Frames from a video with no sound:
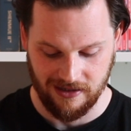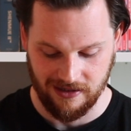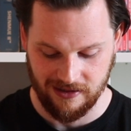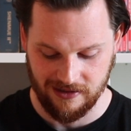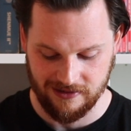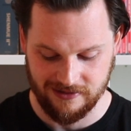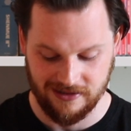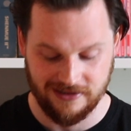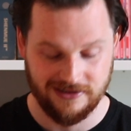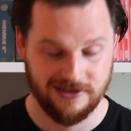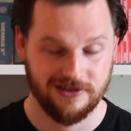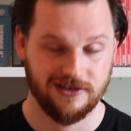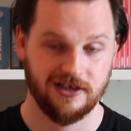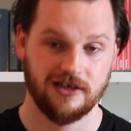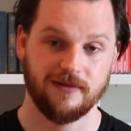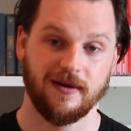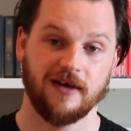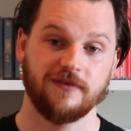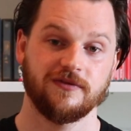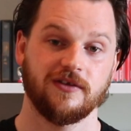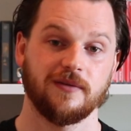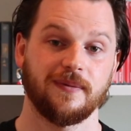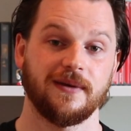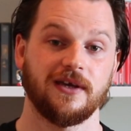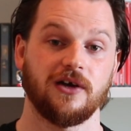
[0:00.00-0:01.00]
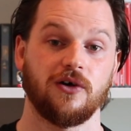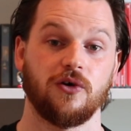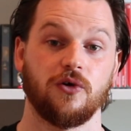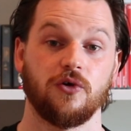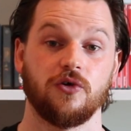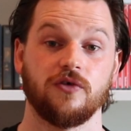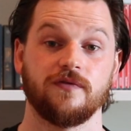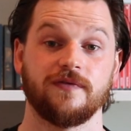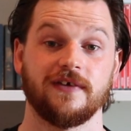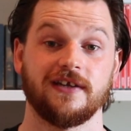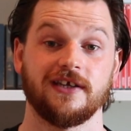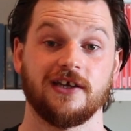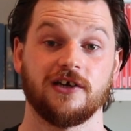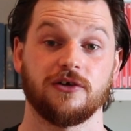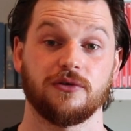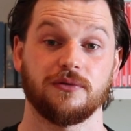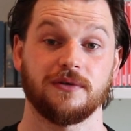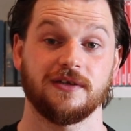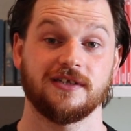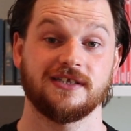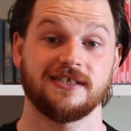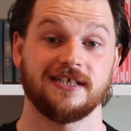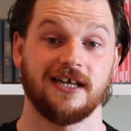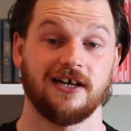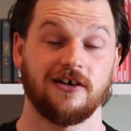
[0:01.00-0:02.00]
this is going to have to be a whole video in
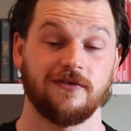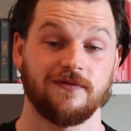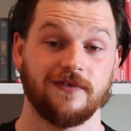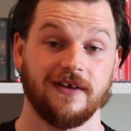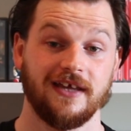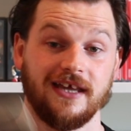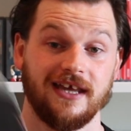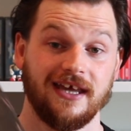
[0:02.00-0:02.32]
itself.